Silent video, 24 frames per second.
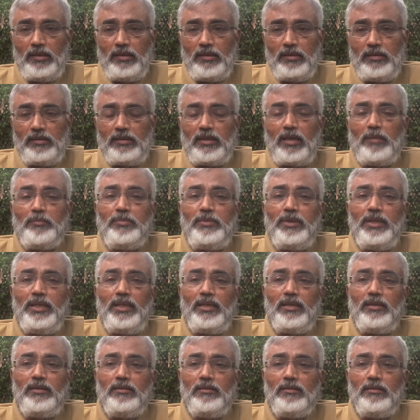
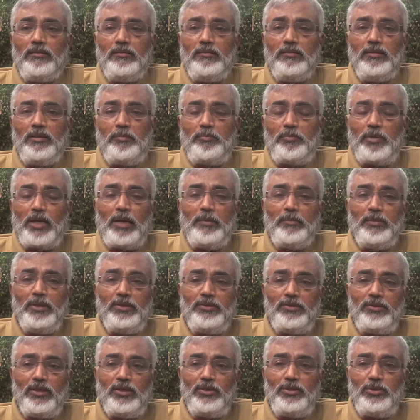Something the Prime
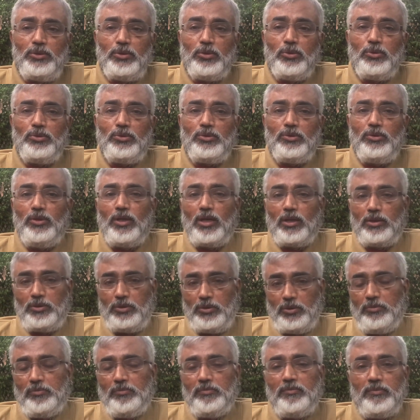Minister chose not to.
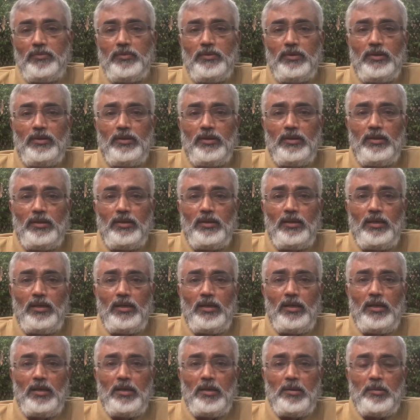
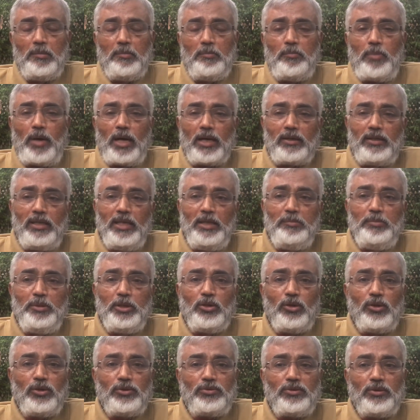Partly
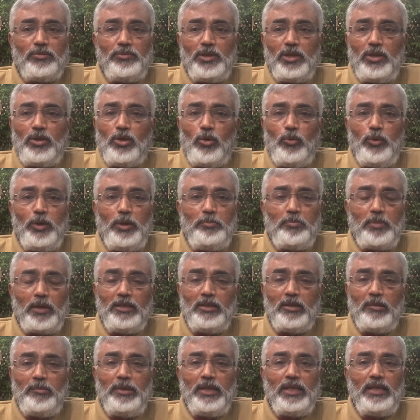because of the COVID
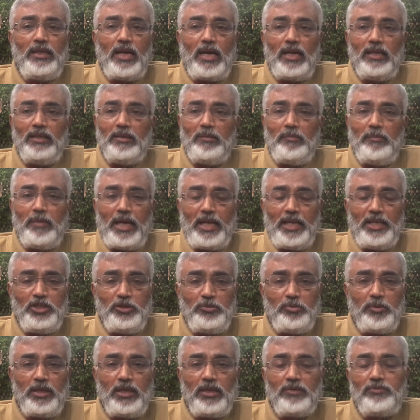pandemic and the
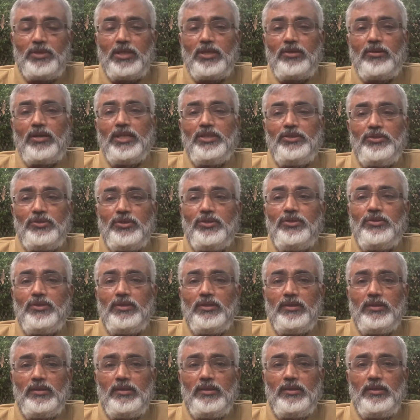management of the crisis,
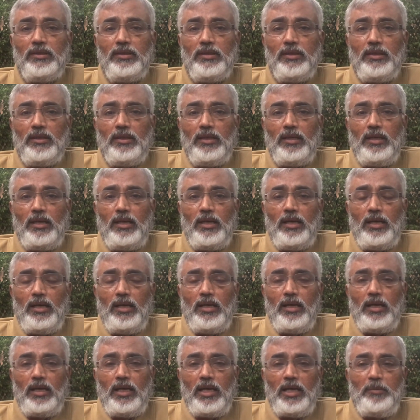
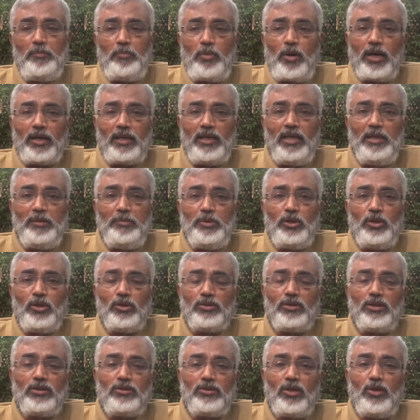and partly
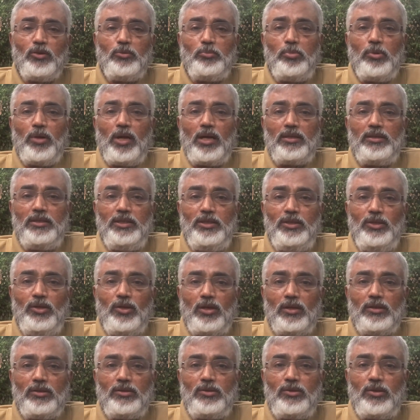because the South Bloc did
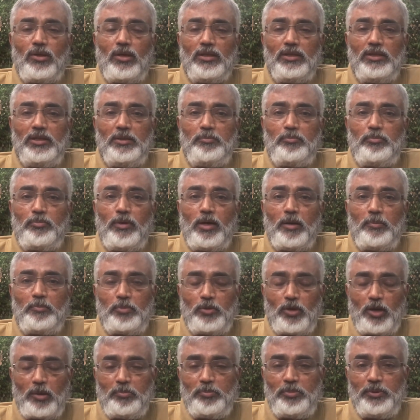not thought it
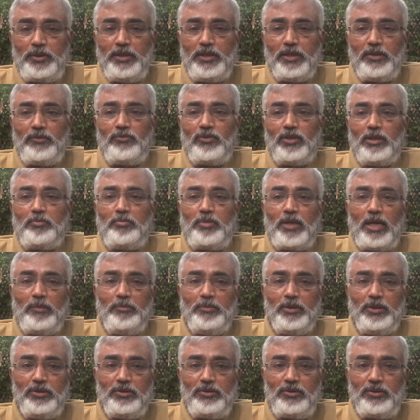appropriate for the Prime
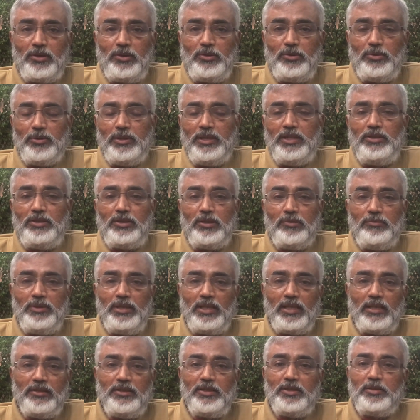Minister to intervene
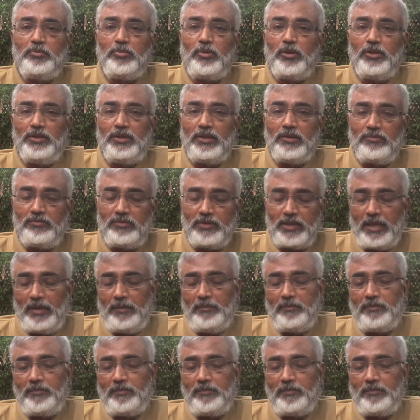at this point of time.